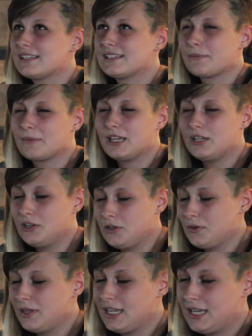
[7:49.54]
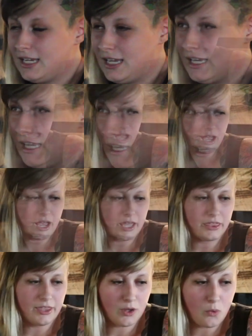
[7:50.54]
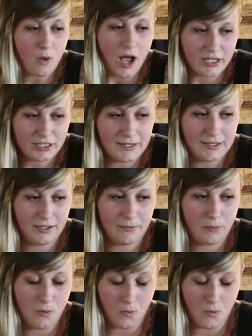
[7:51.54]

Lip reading: something new he needed. I think watching